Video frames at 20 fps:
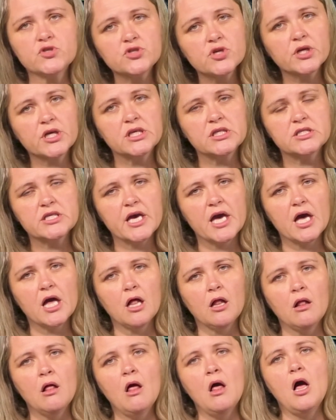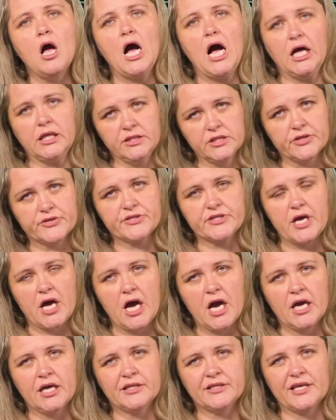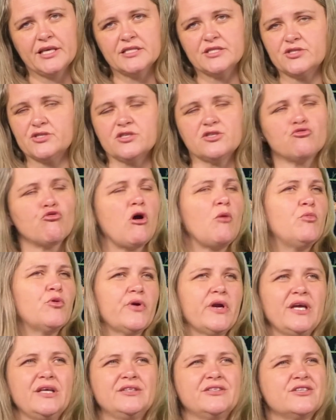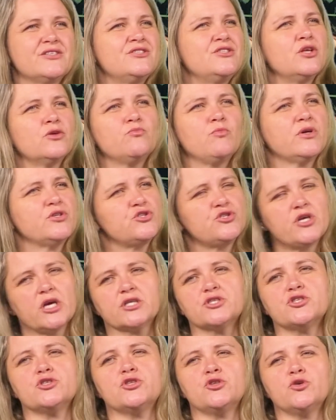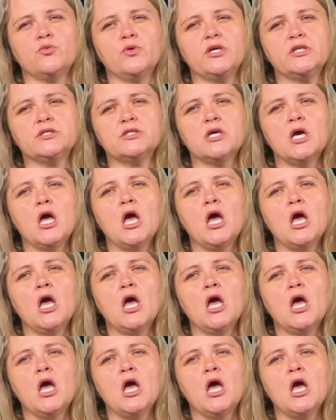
turkey tail underside is just rubbery. There's not much texture to it.